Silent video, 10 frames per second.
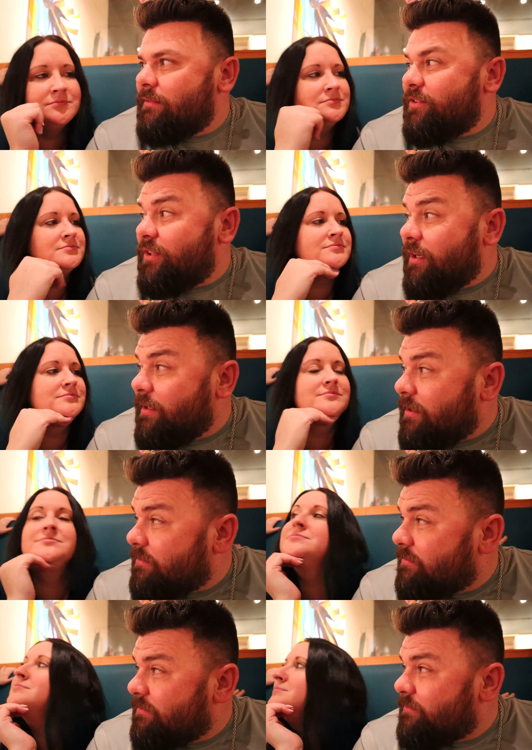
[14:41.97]
Speaker 1: She done now?
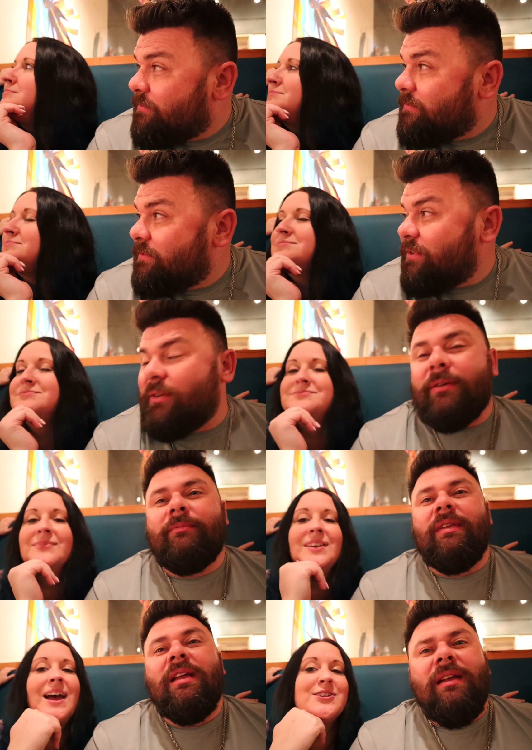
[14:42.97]
Okay.
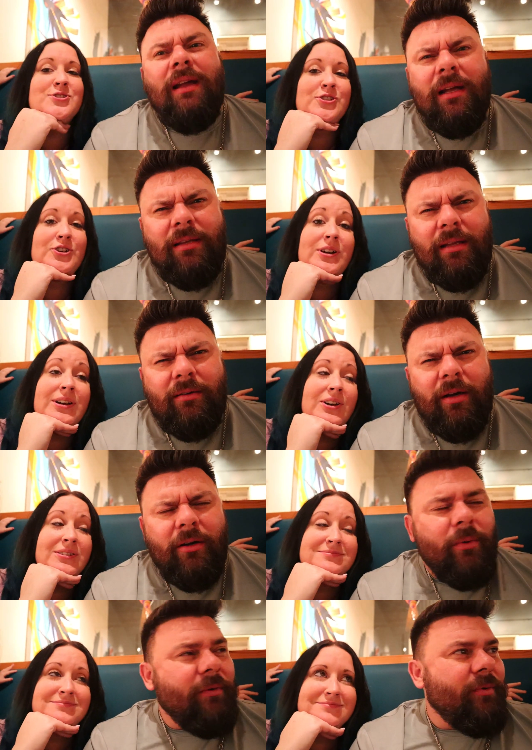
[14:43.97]
Can I take
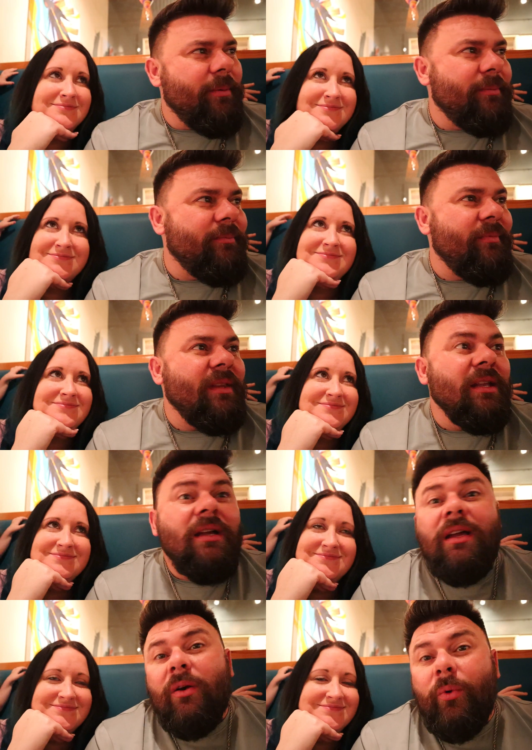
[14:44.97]
crayon away from her?
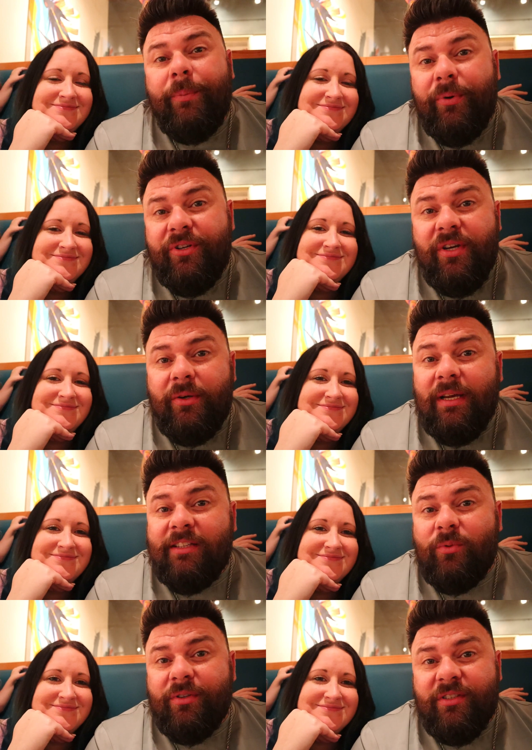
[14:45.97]
We appreciate you
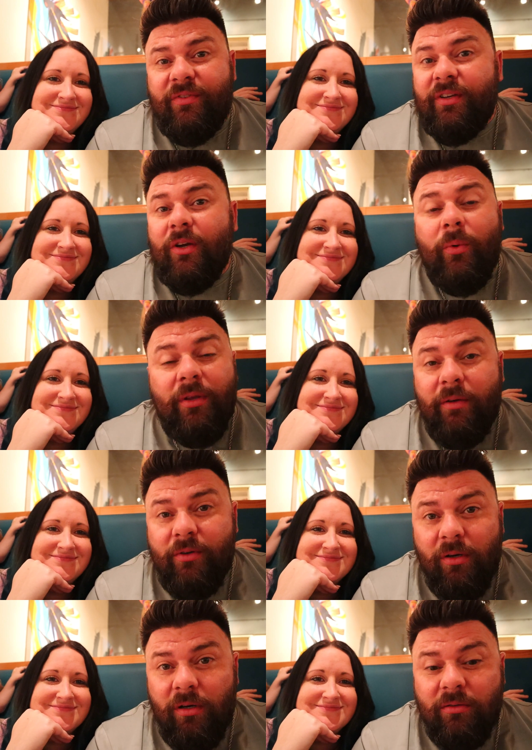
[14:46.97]
guys watching this video. We love
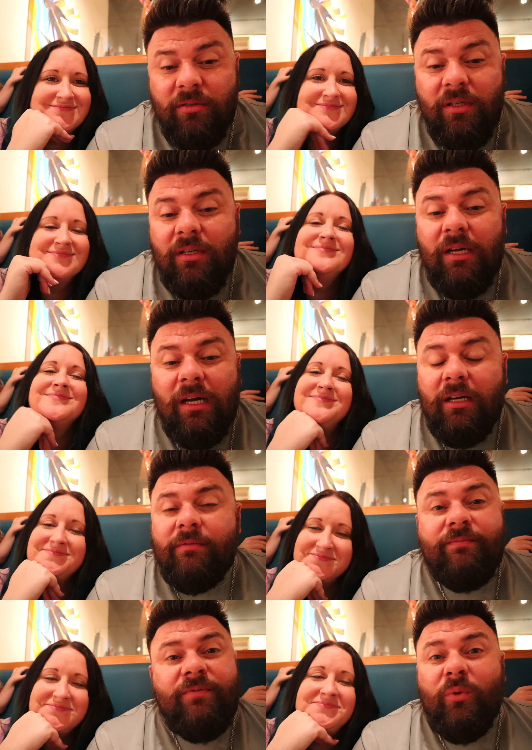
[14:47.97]
you all.
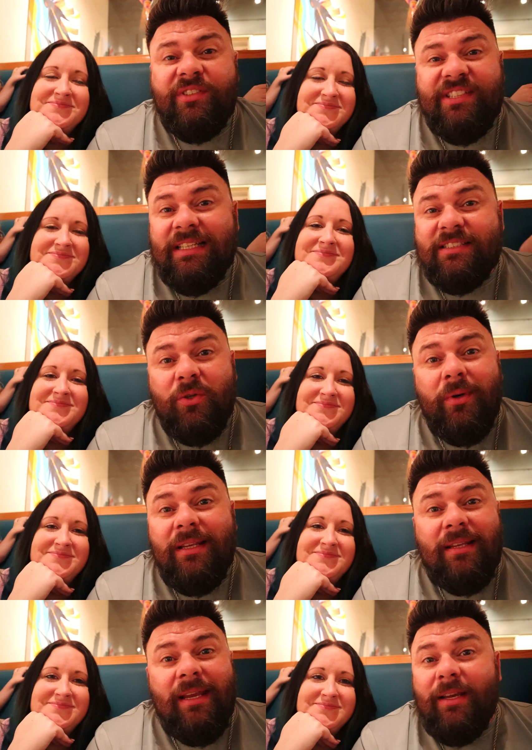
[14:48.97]
Um, if you want to see us do
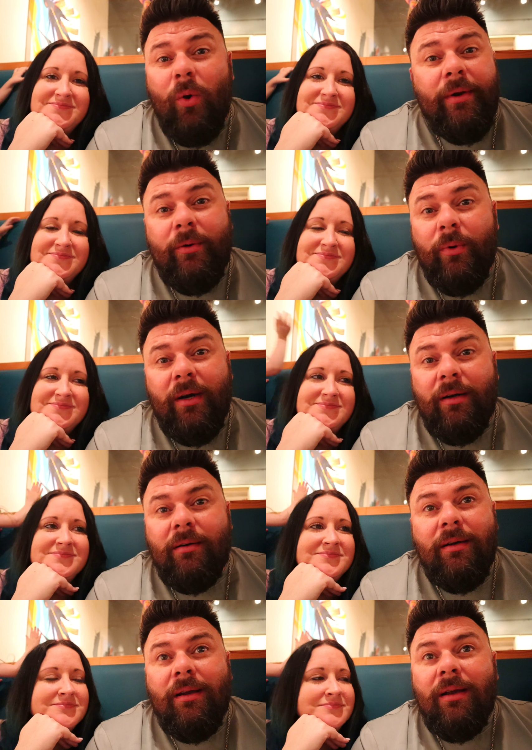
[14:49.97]
anything, go anywhere,